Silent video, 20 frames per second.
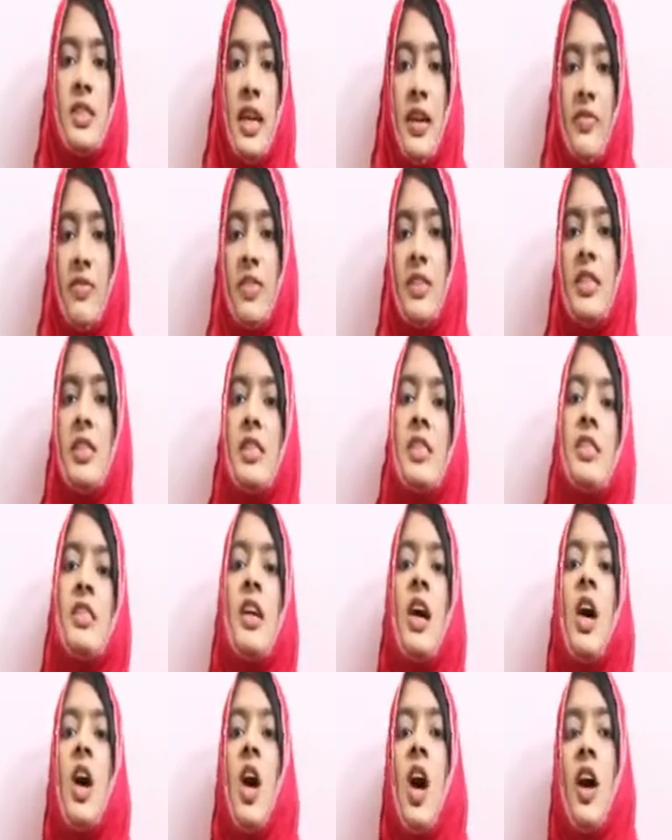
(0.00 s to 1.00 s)
effilus
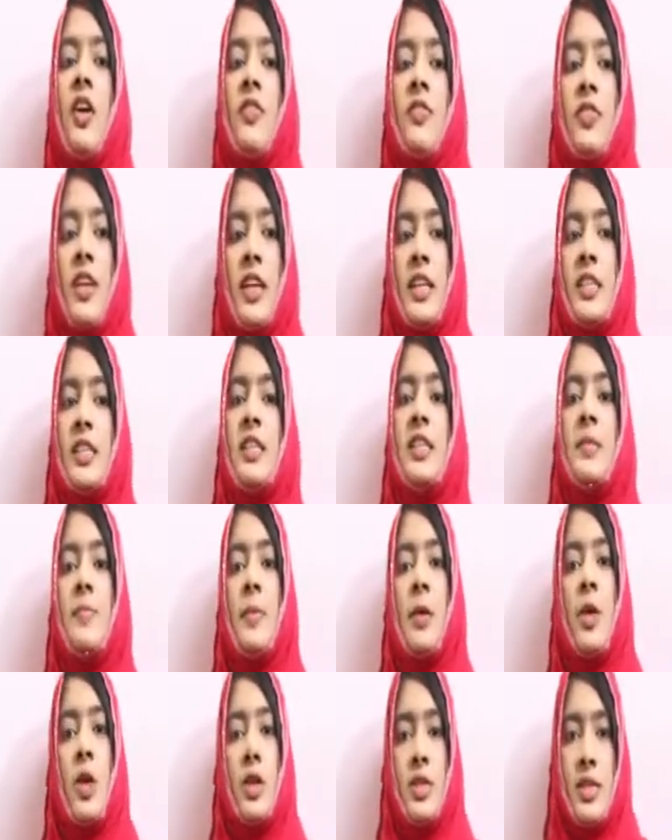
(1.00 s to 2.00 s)
or freckles
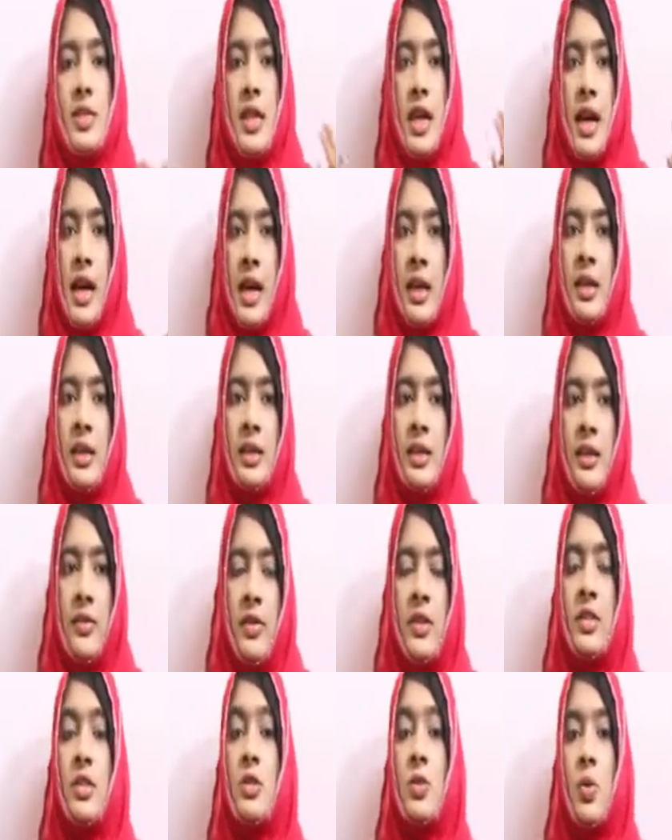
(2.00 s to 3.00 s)
because they are the
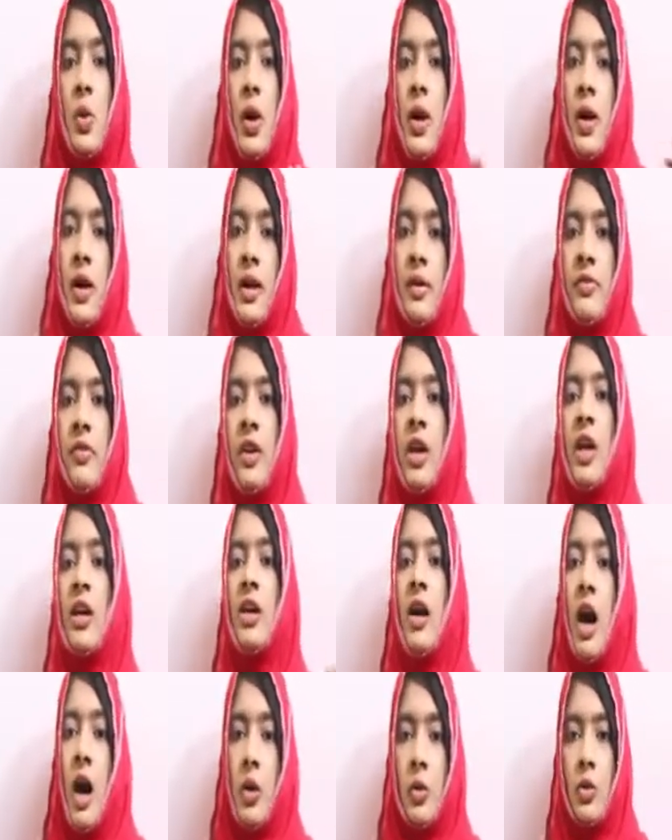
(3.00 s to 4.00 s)
ones who
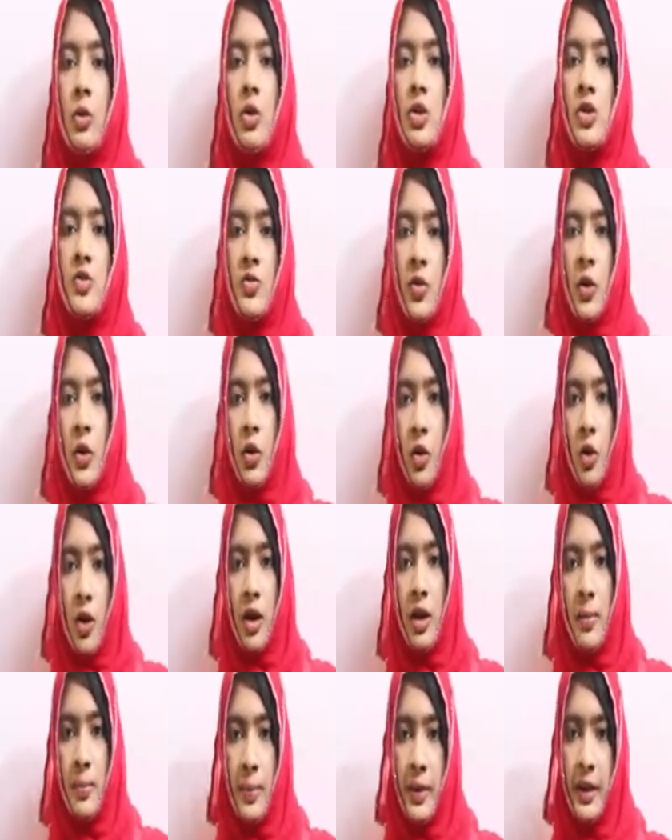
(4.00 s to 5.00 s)
work outdoors for
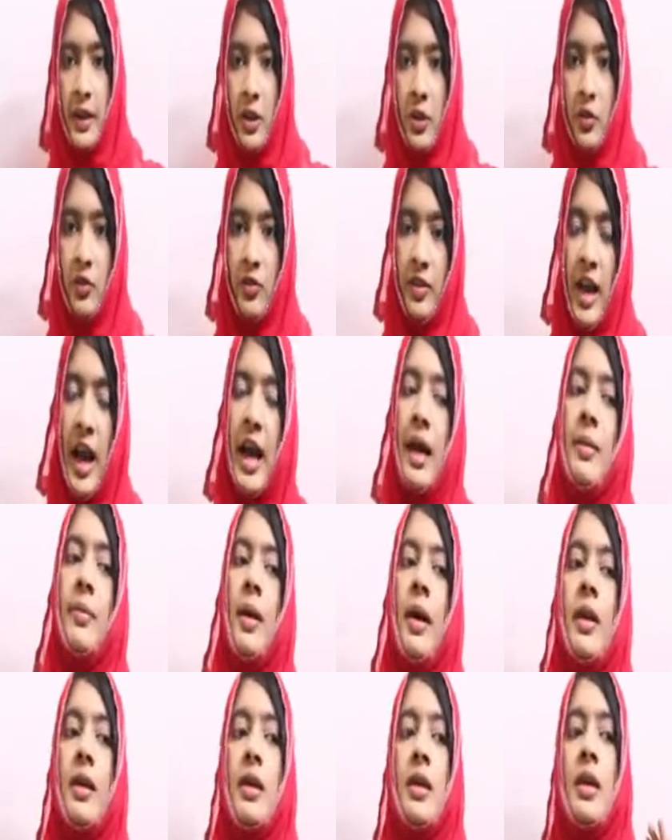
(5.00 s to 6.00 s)
longer period of time
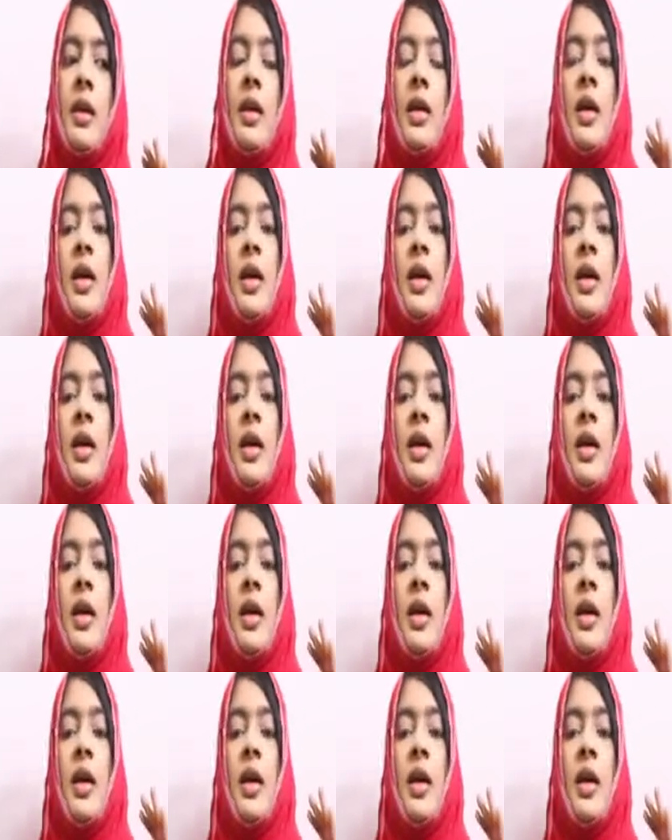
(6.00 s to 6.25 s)
and